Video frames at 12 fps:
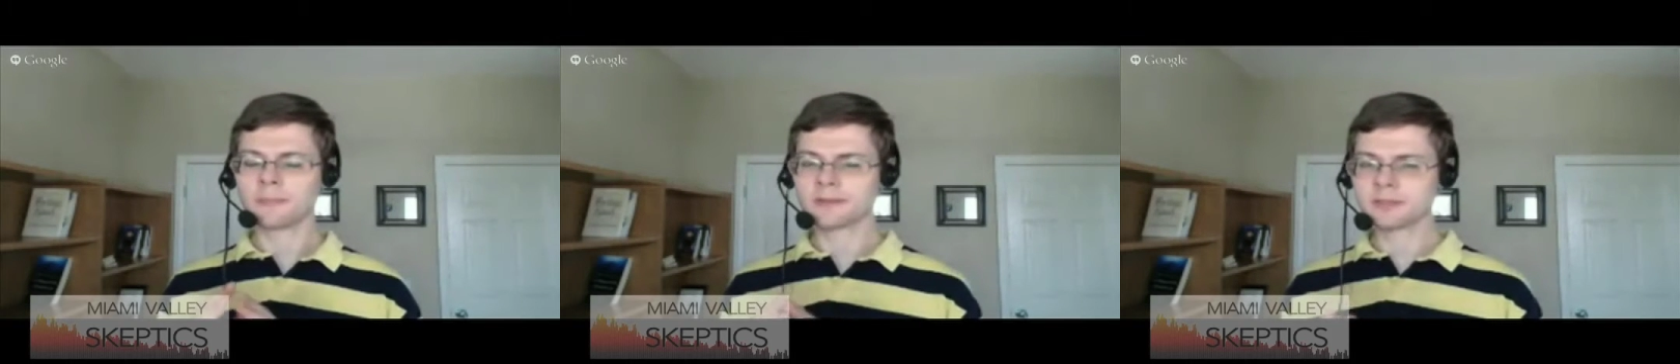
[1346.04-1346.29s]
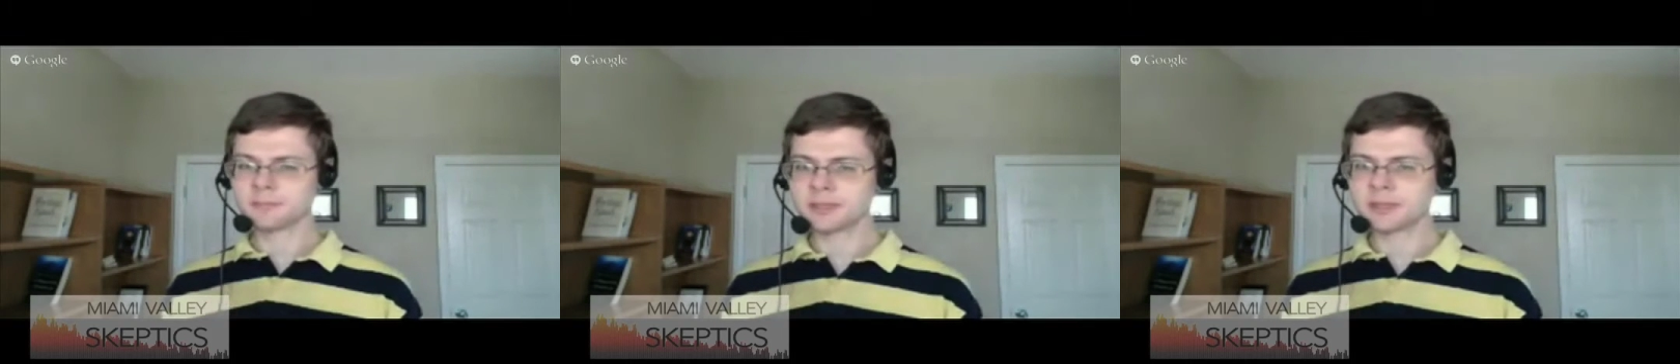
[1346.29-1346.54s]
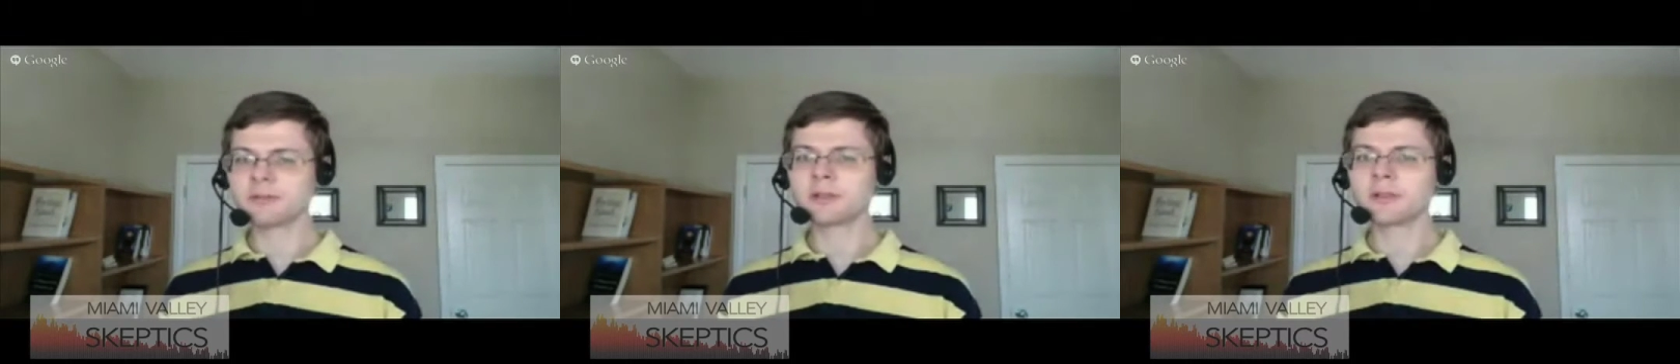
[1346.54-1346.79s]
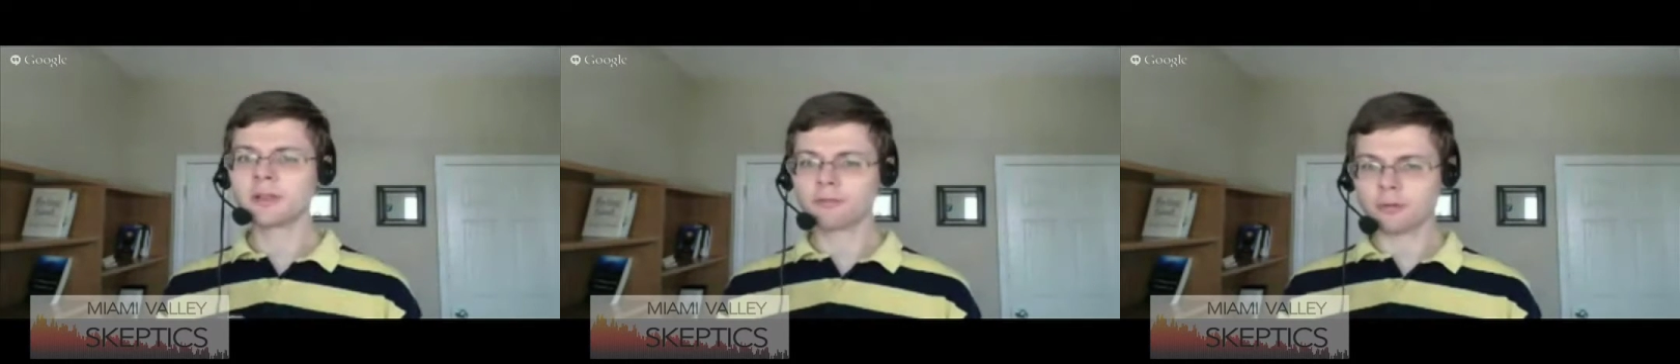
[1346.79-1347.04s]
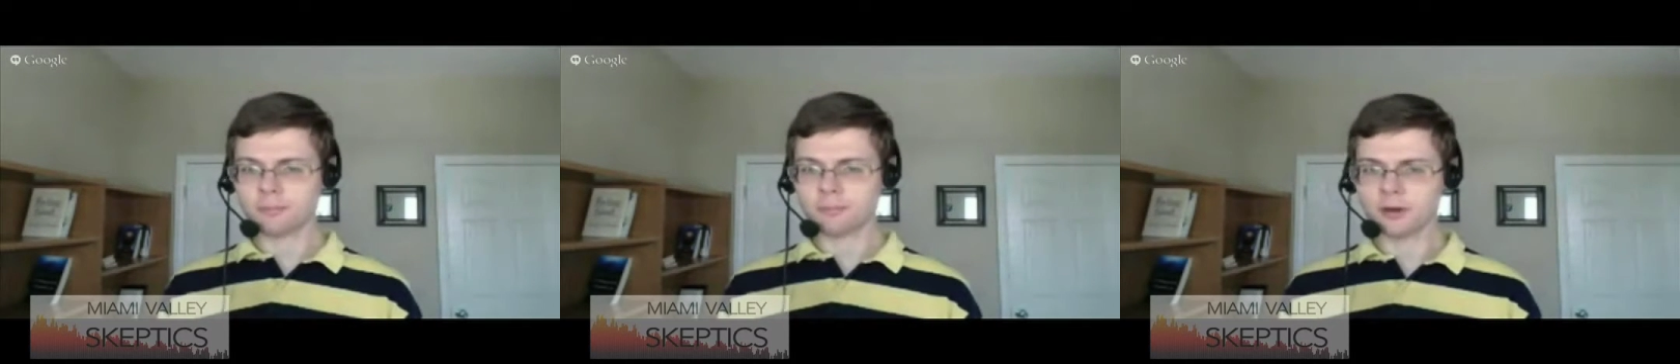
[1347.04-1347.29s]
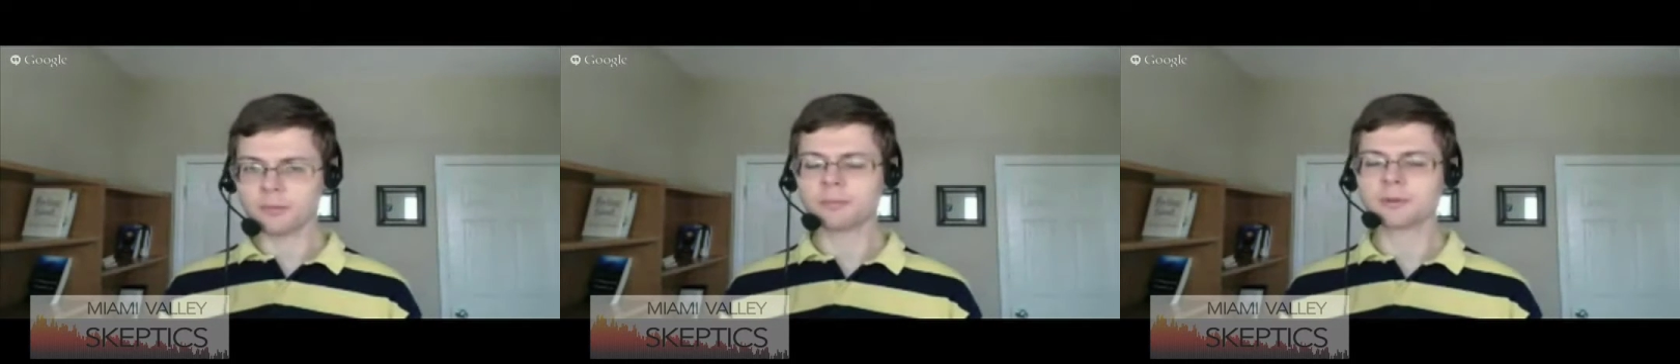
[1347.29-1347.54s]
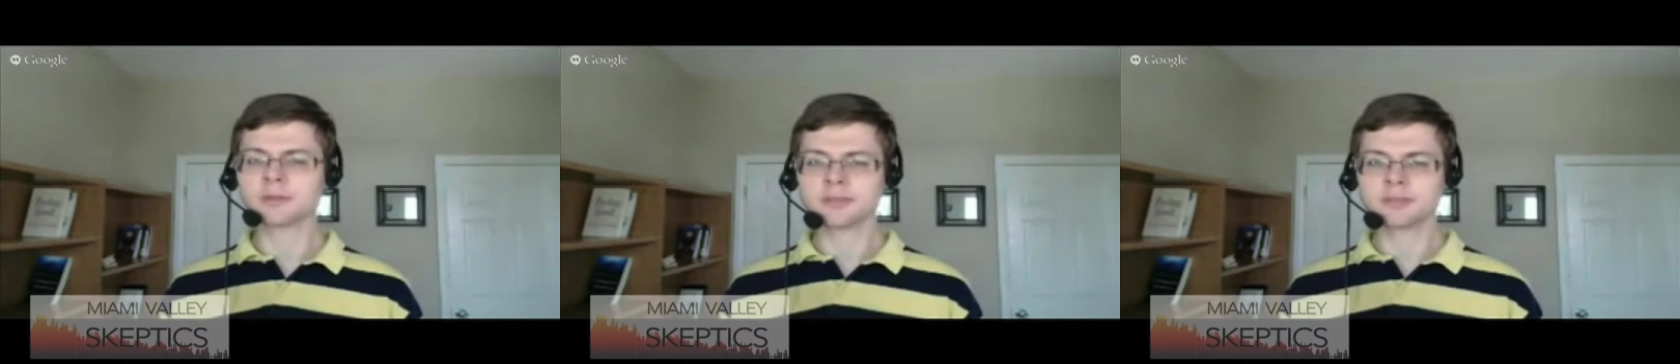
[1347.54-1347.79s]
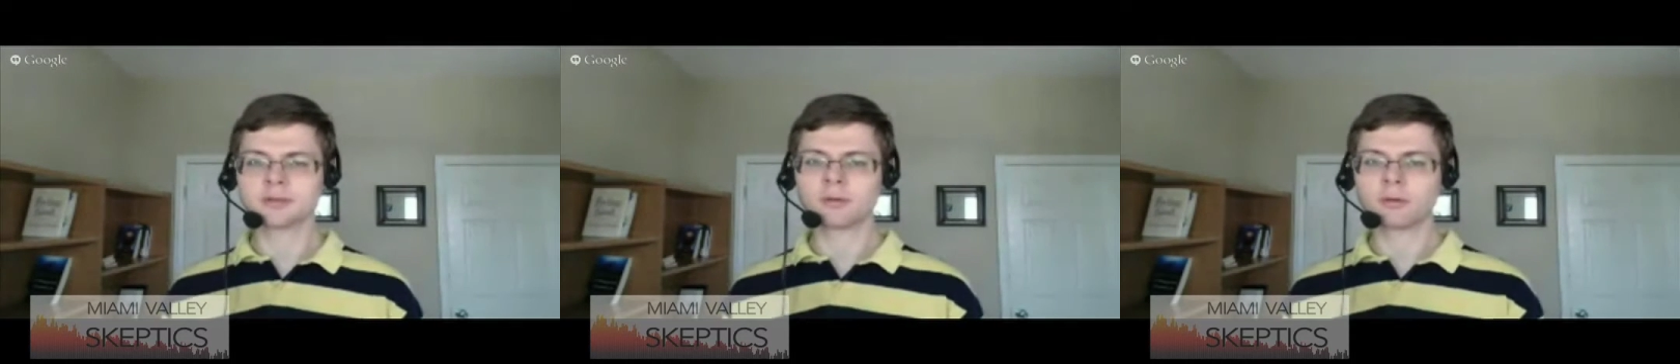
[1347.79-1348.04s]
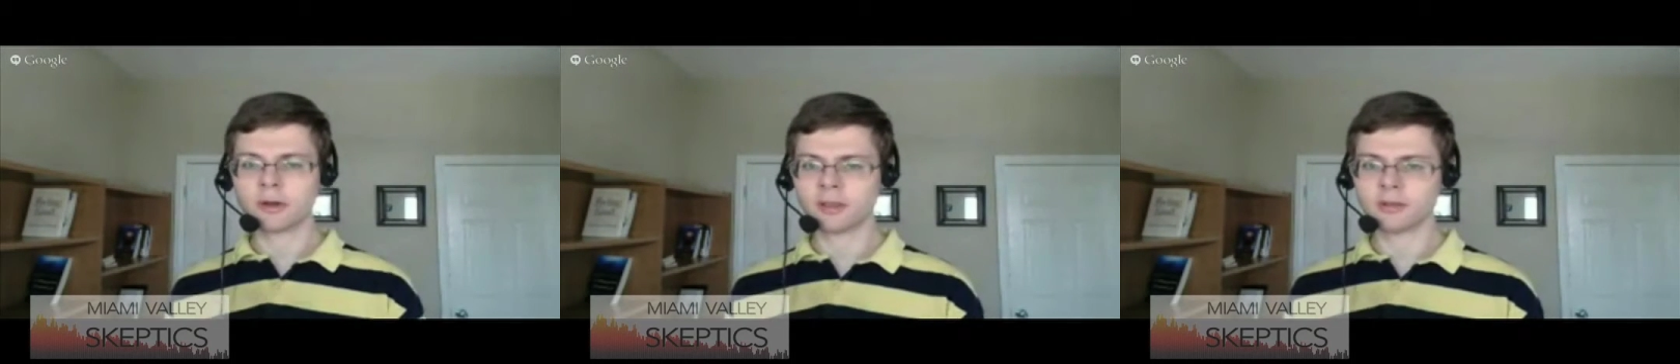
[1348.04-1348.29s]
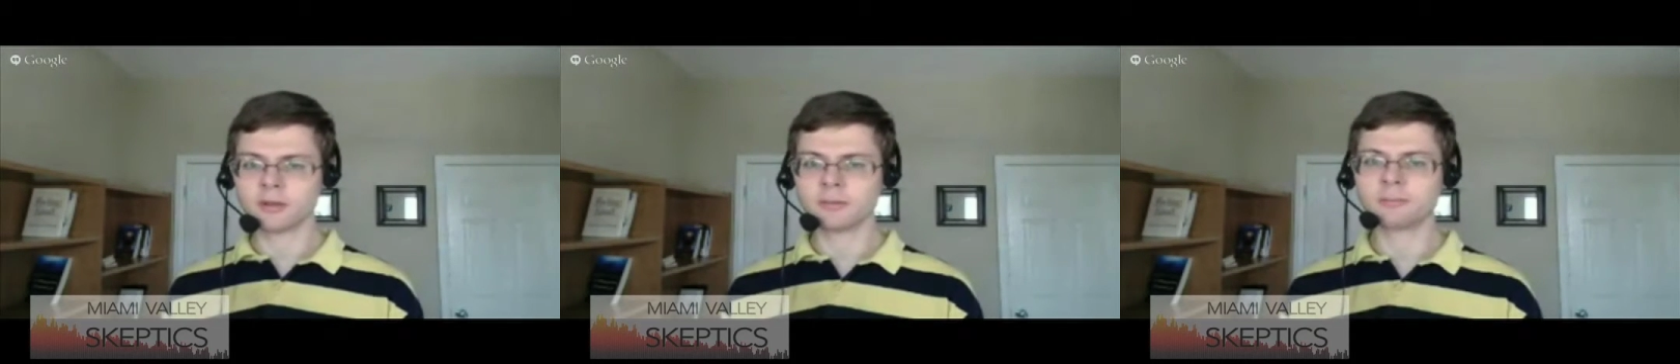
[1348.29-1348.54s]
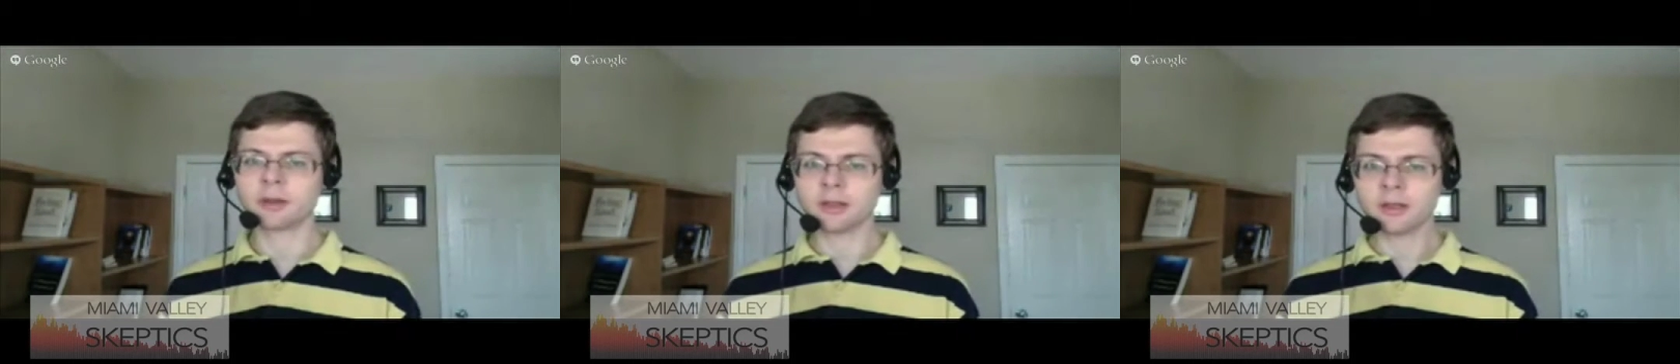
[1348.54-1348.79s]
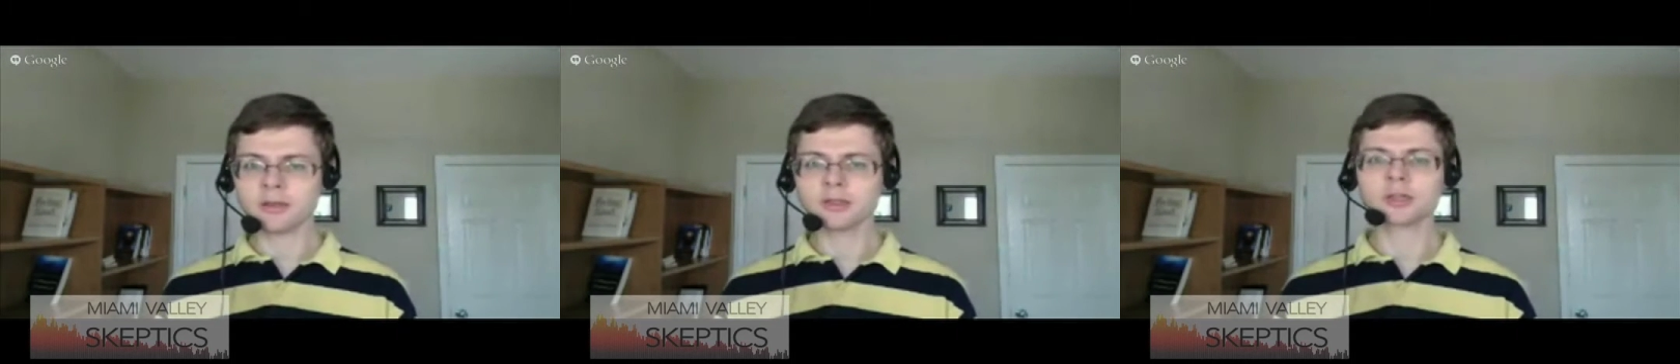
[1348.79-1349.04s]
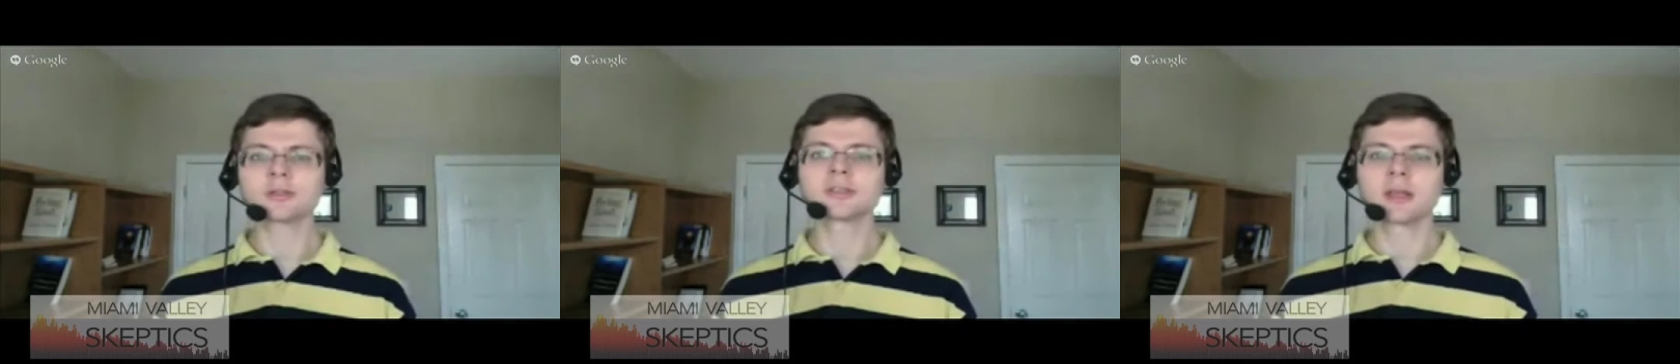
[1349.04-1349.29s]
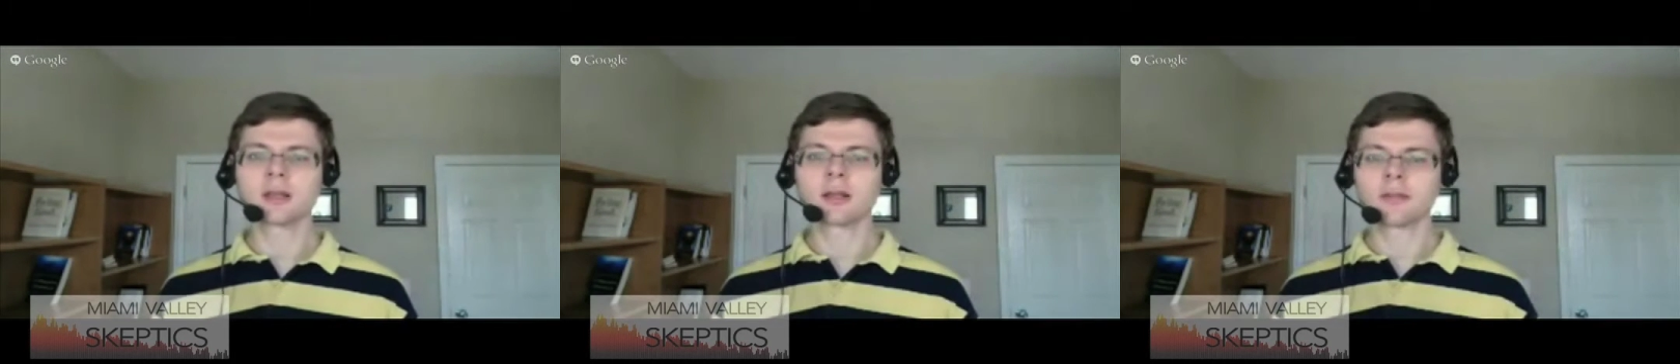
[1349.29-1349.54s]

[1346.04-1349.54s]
specifically for purpose-oriented meditations,